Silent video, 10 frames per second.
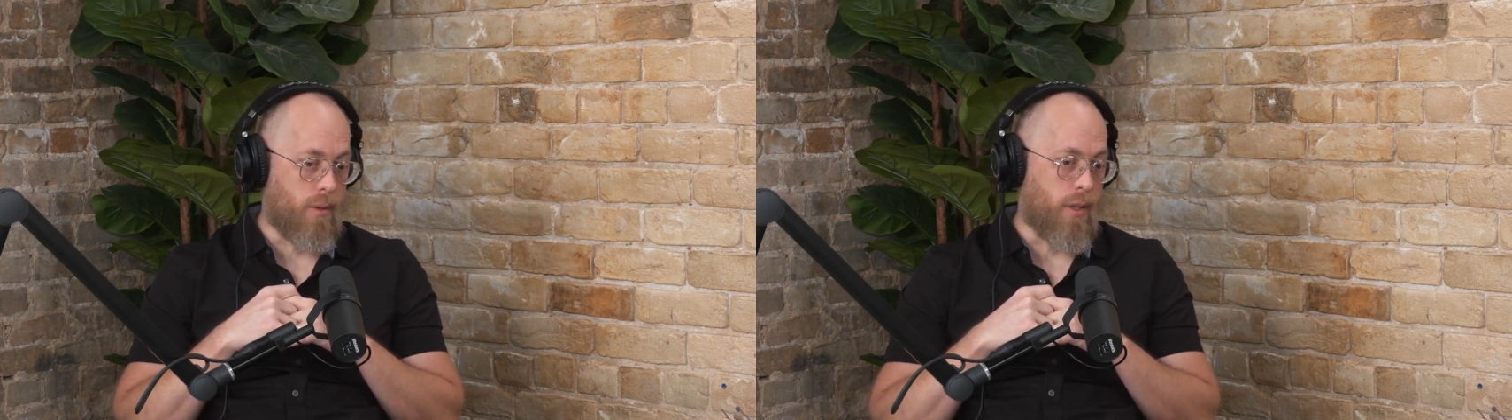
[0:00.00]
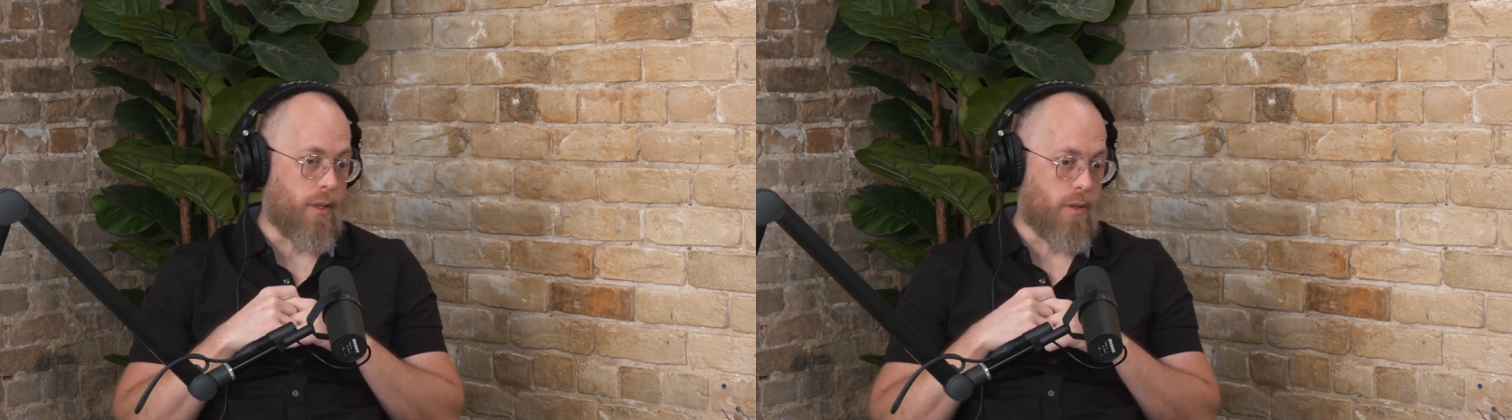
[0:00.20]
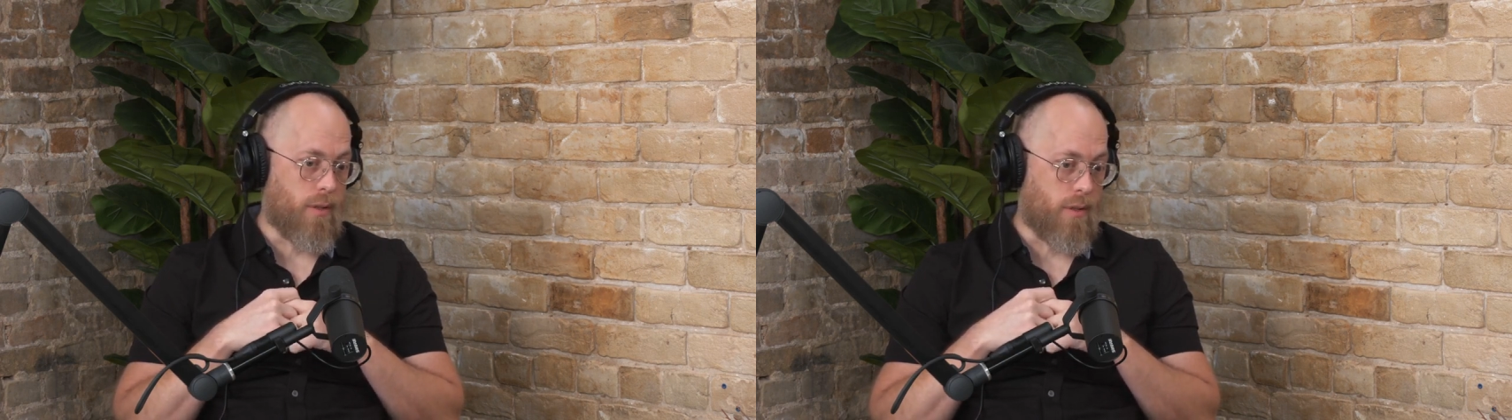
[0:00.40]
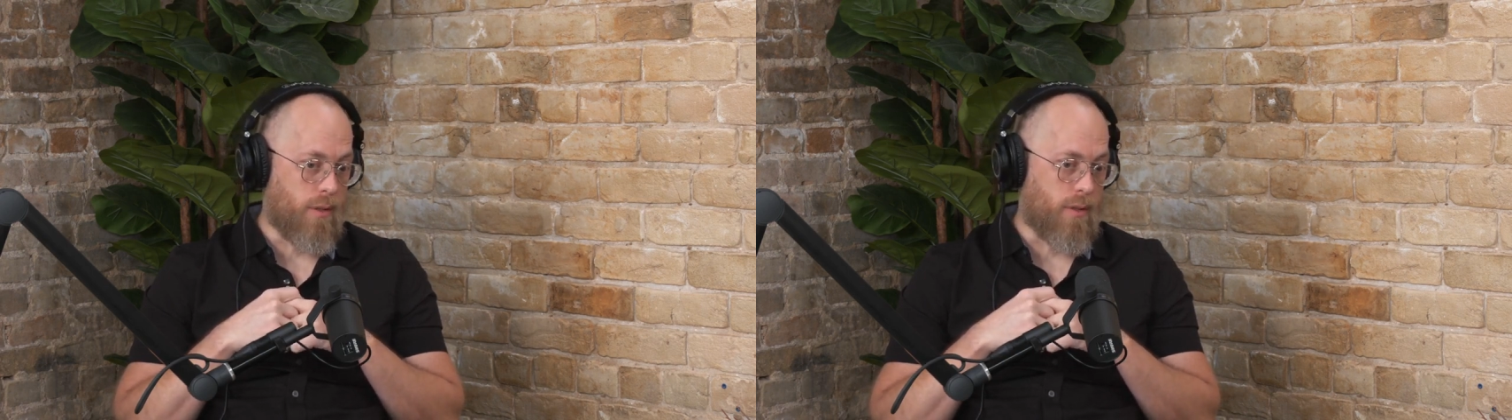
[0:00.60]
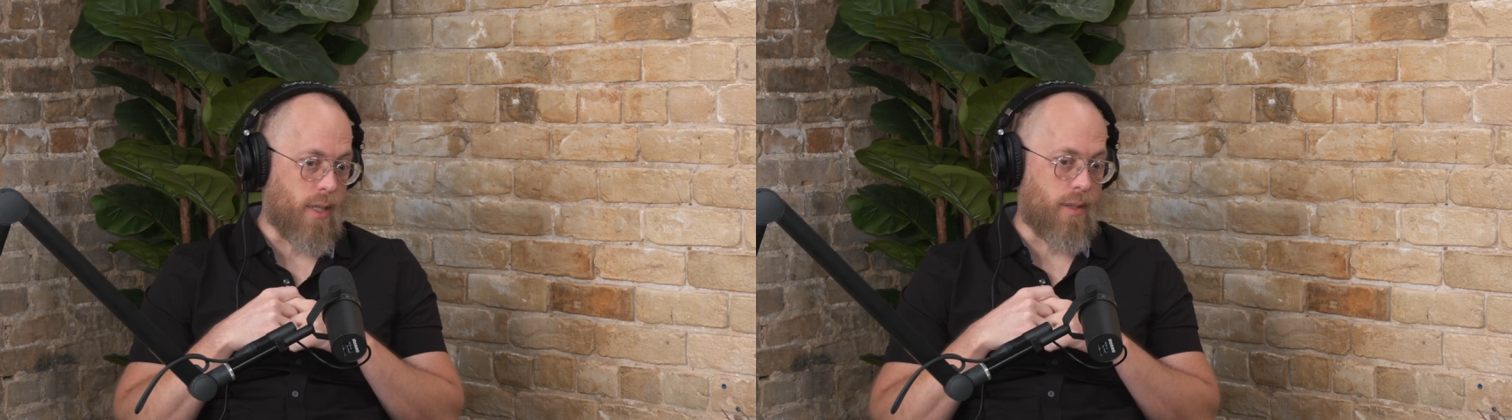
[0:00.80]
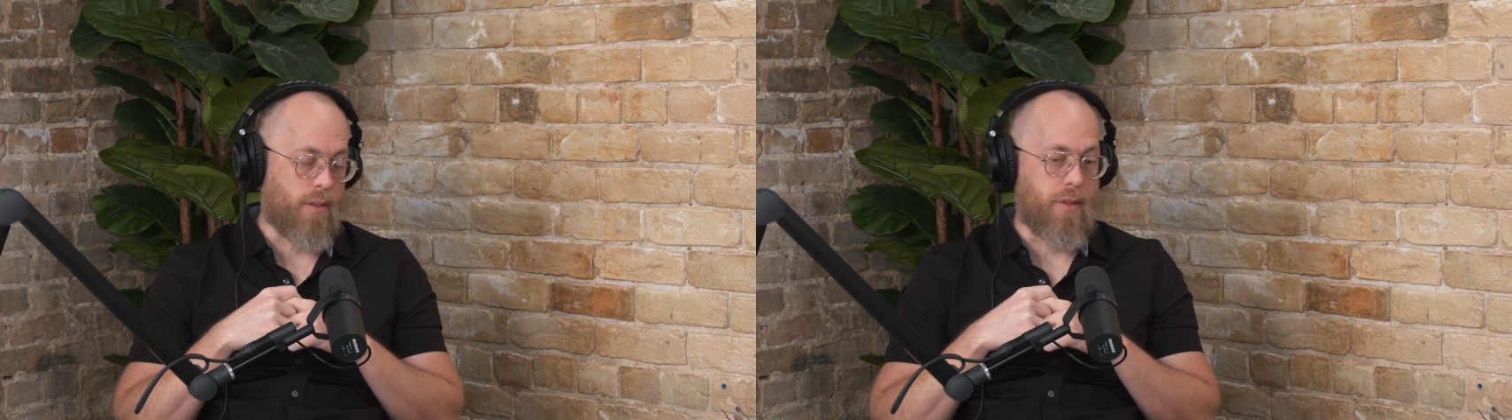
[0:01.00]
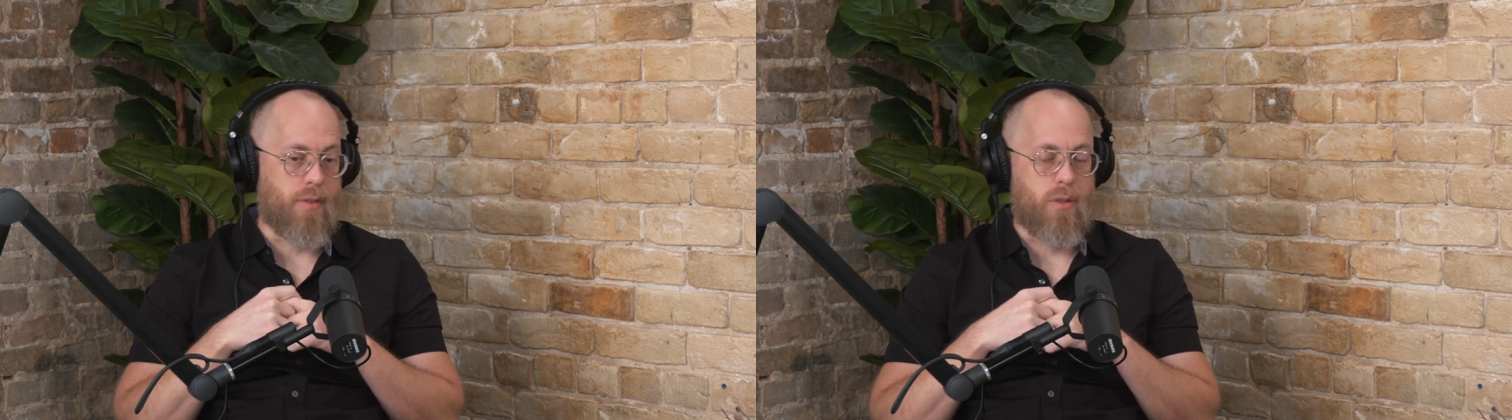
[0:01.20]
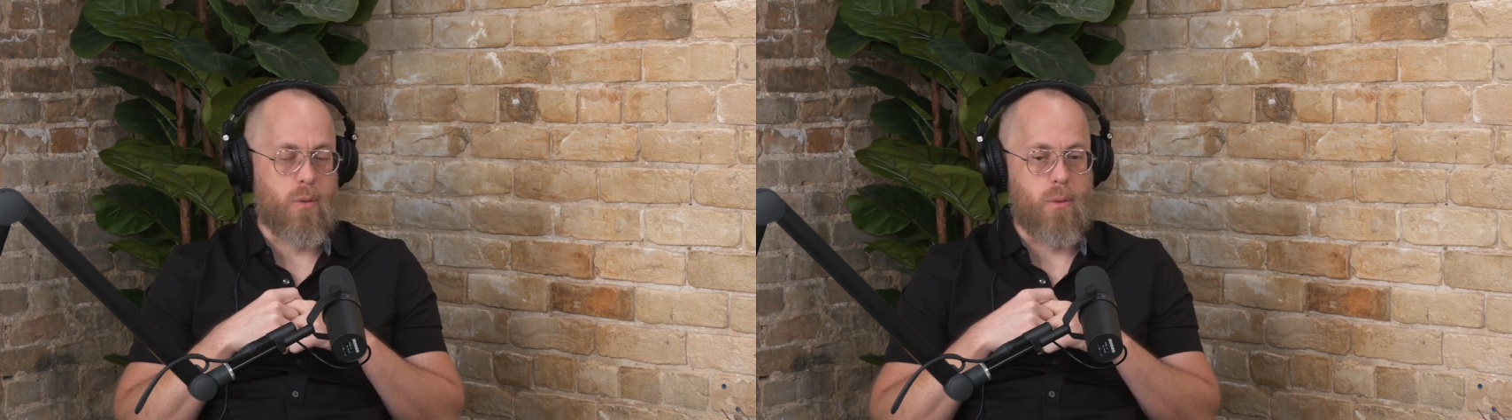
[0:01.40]
and notice those things and give
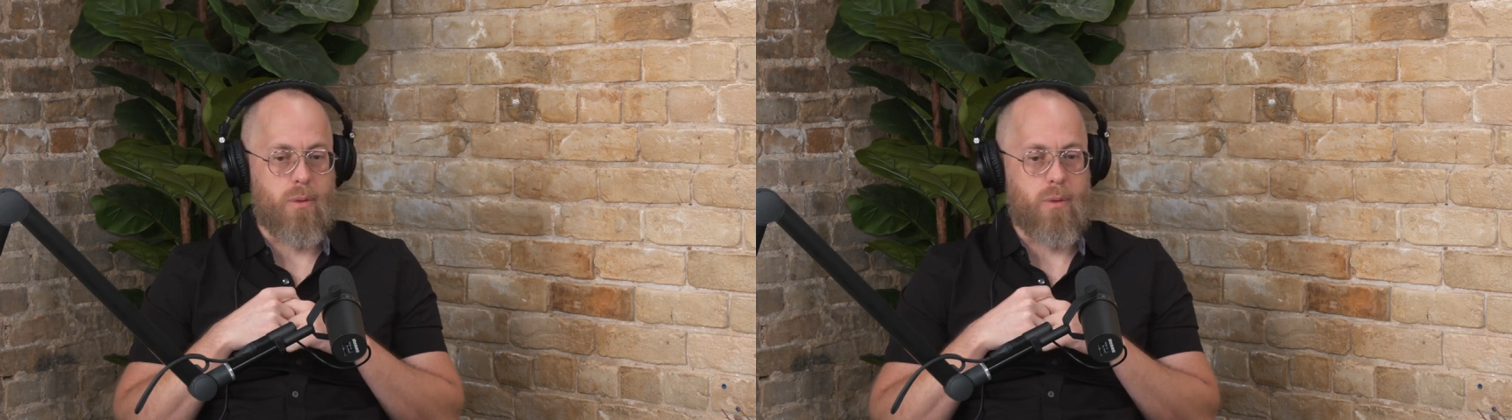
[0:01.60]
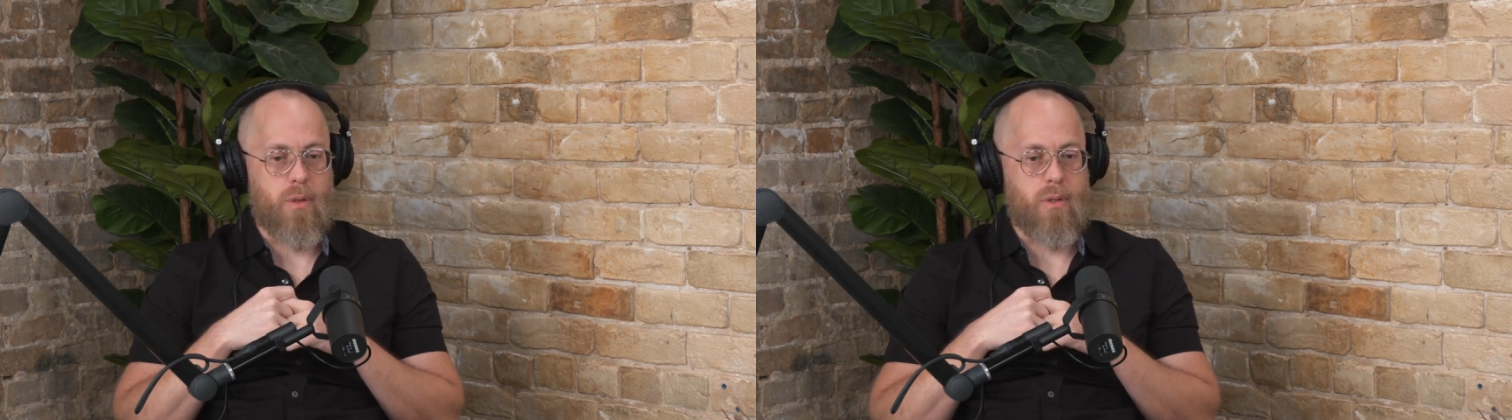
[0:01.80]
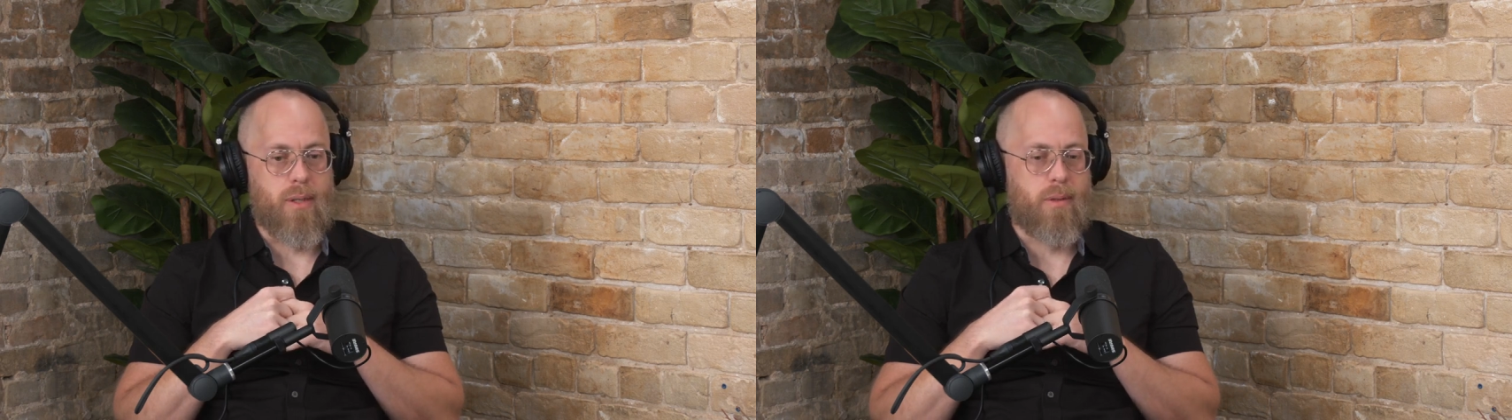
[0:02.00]
us tools to address